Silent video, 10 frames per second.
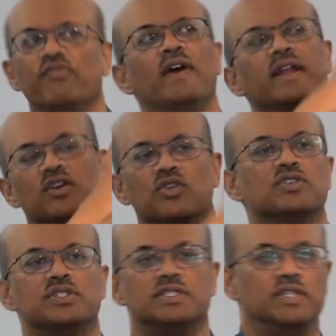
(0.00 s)
and find
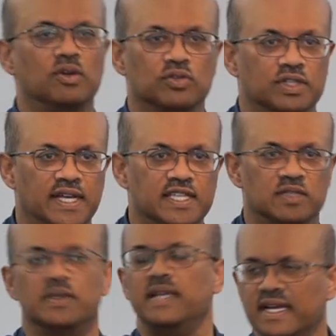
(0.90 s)
curses in the Older
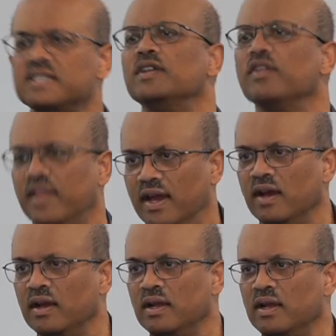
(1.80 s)
Testament. Yes, they're
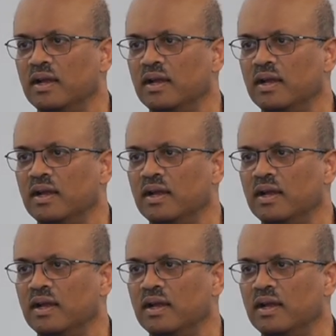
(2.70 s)
there.